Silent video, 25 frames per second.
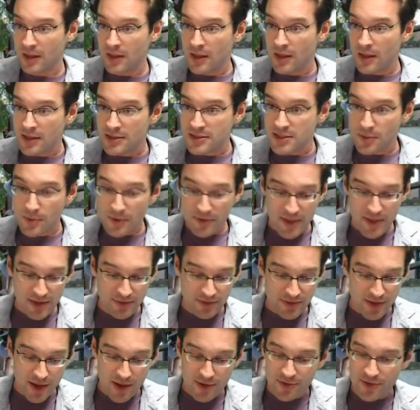So what that
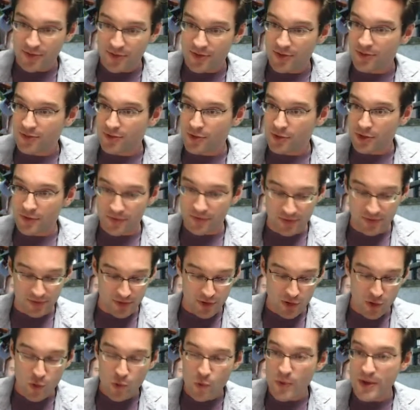does is it sort of
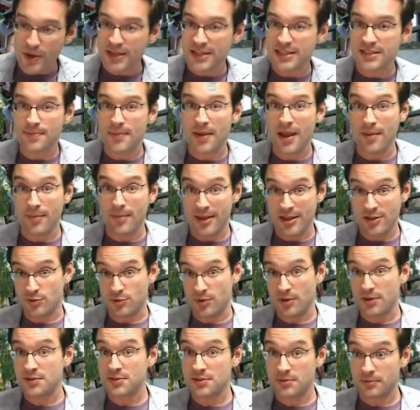tweaks my
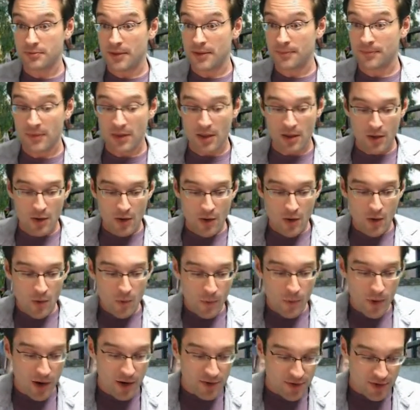matrix. Right?
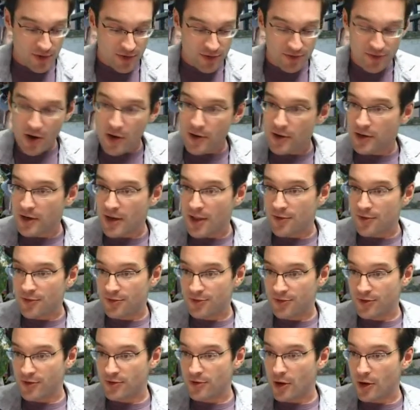whereas it started as
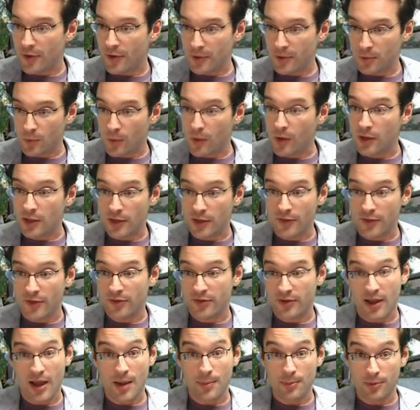0 and 1 in the
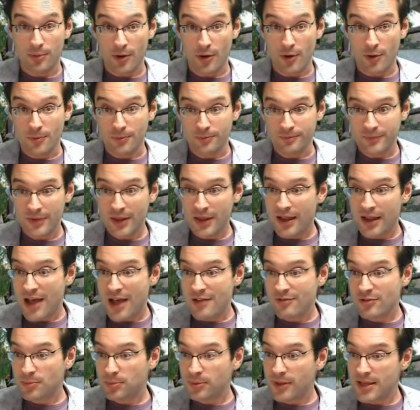top row.
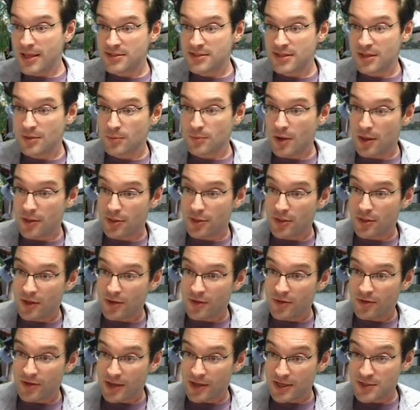I've replaced it with
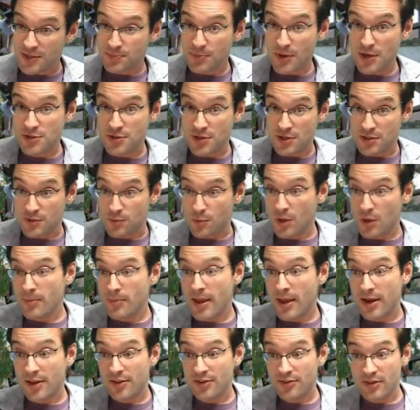expressions, 1
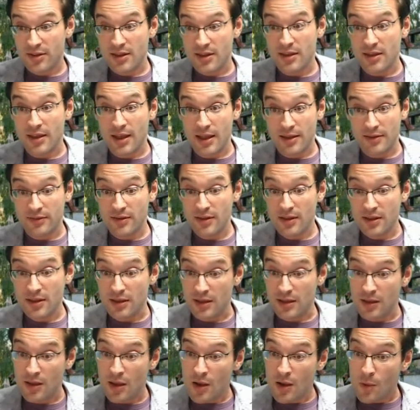minus t and
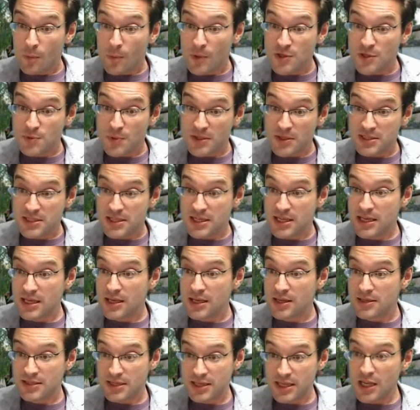t, which when t
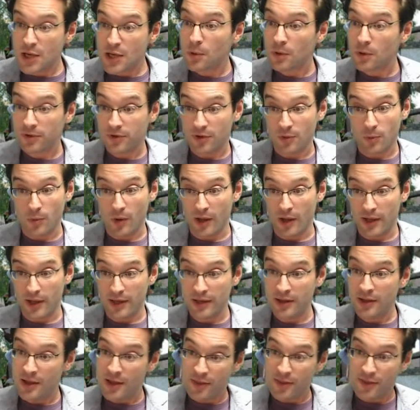is equal to
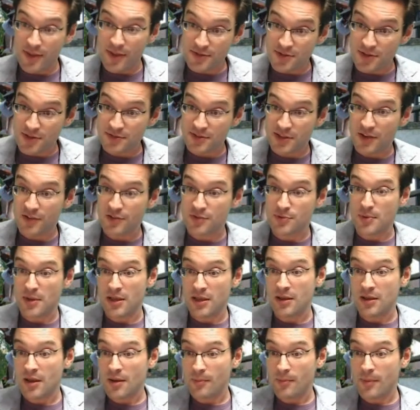1, this just gives
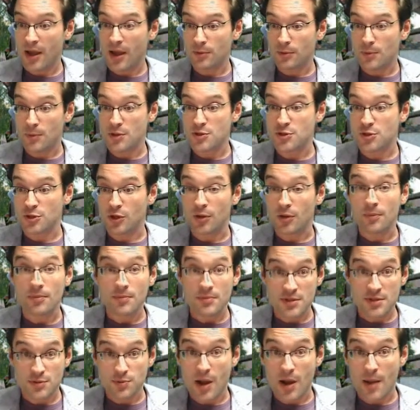me my original
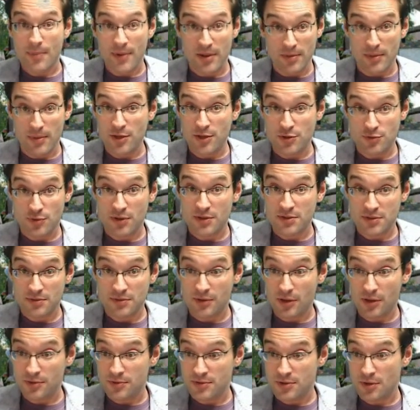swapping matrix.
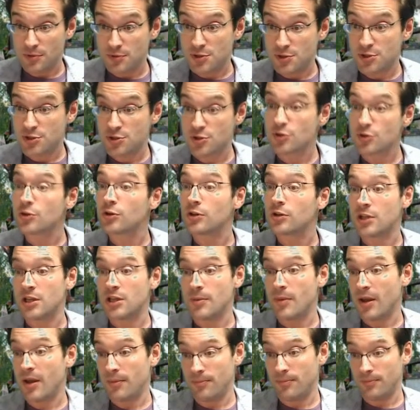You know, so surely
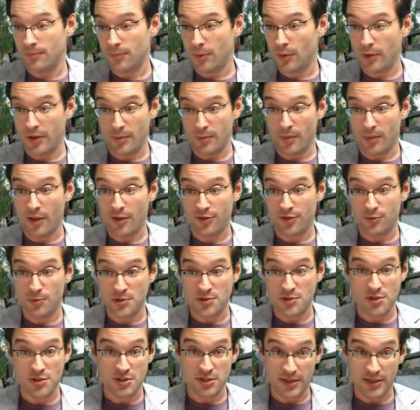my bowling ball
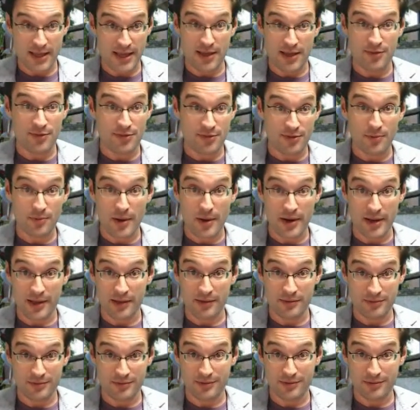switches lanes when it
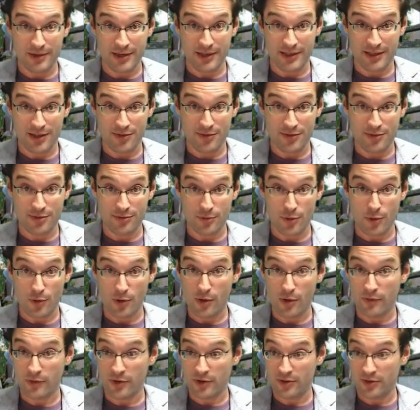when it gets thrown
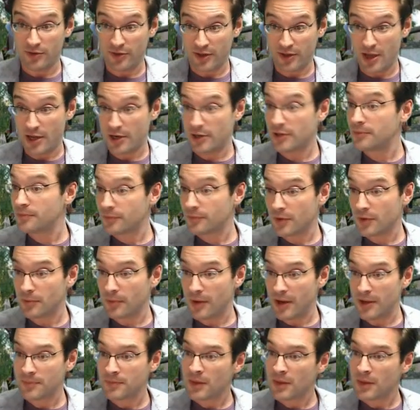over into the gutter, right?